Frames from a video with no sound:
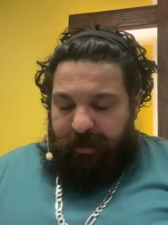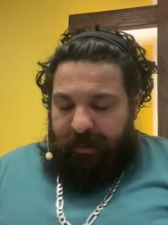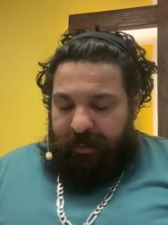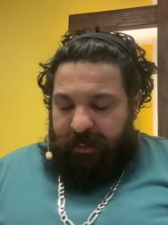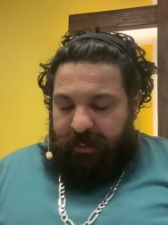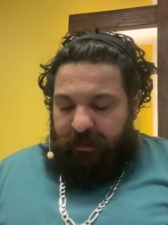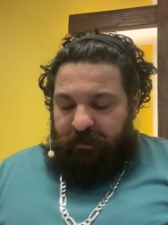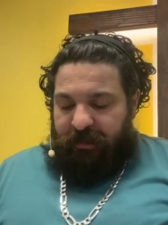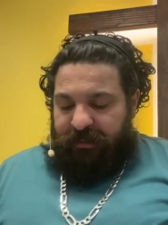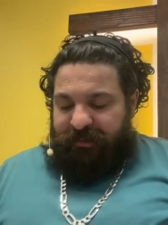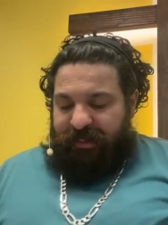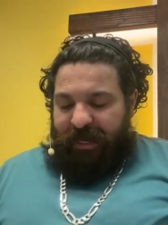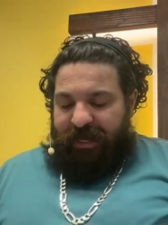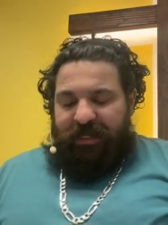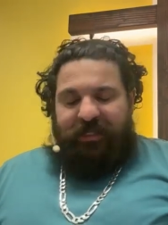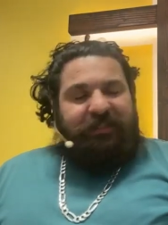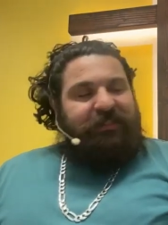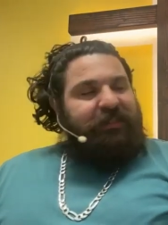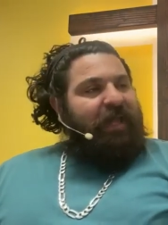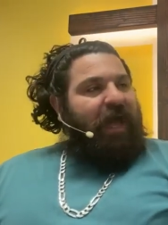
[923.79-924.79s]
He looks at
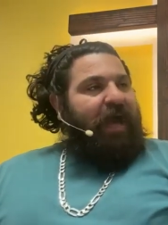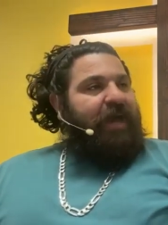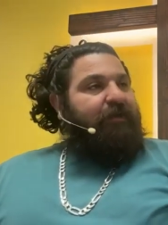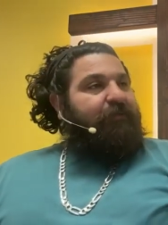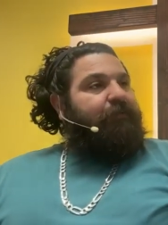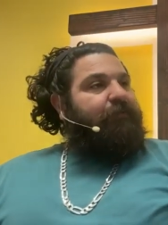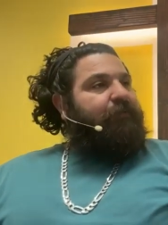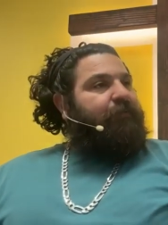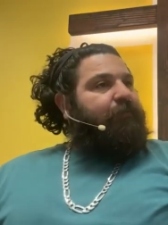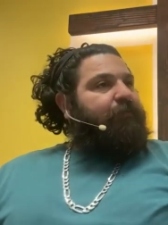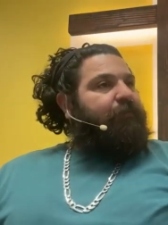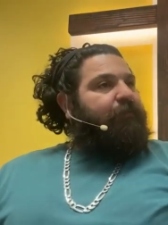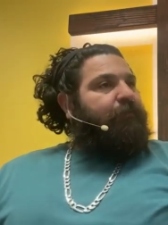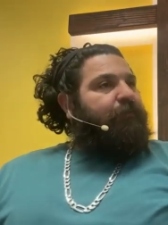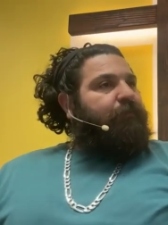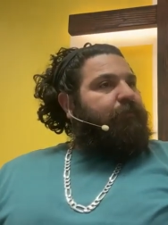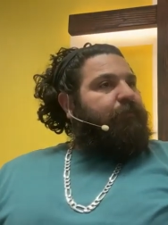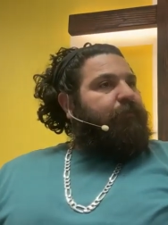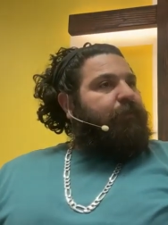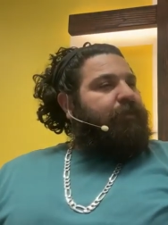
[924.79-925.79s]
his life.
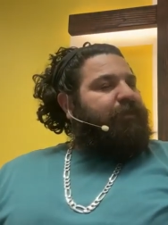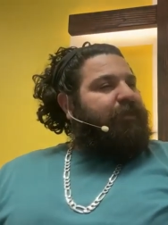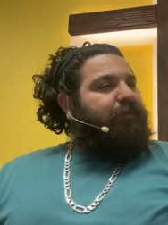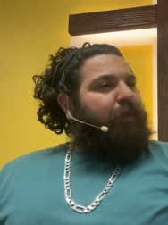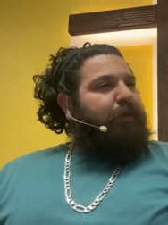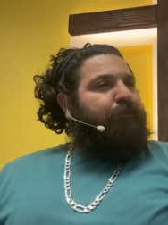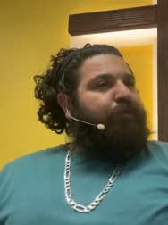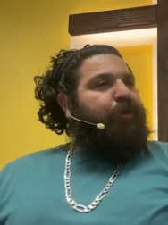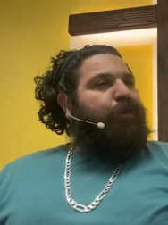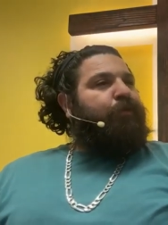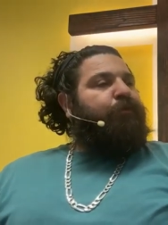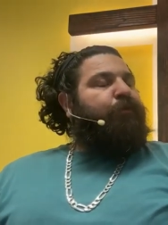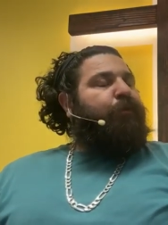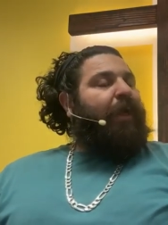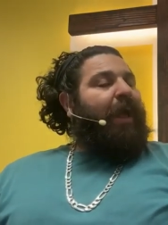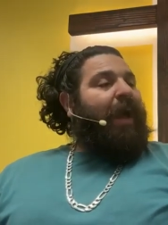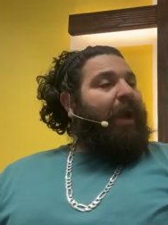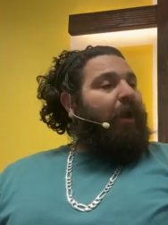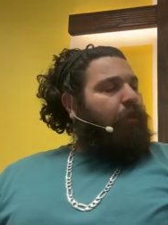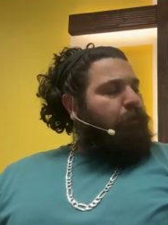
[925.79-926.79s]
He says, My
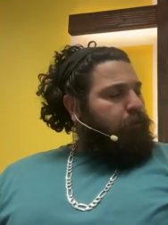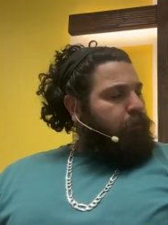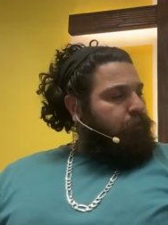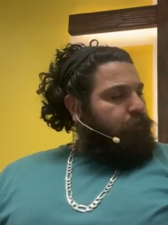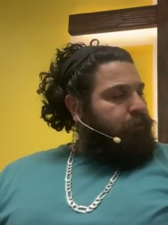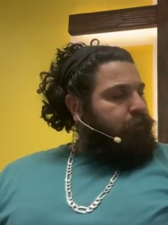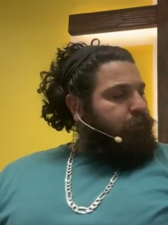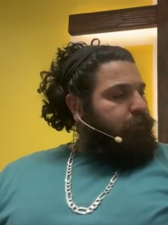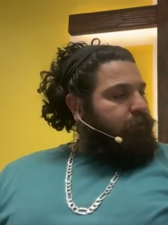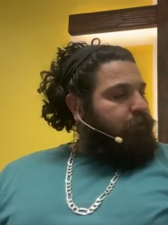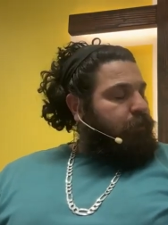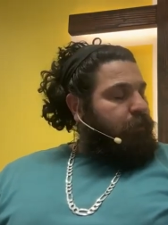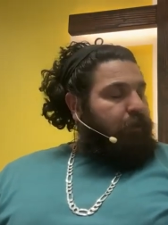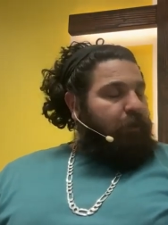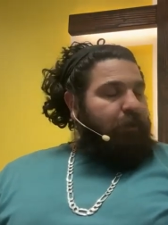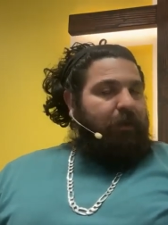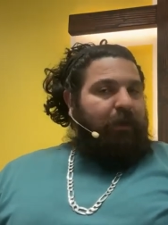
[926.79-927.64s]
beautiful house.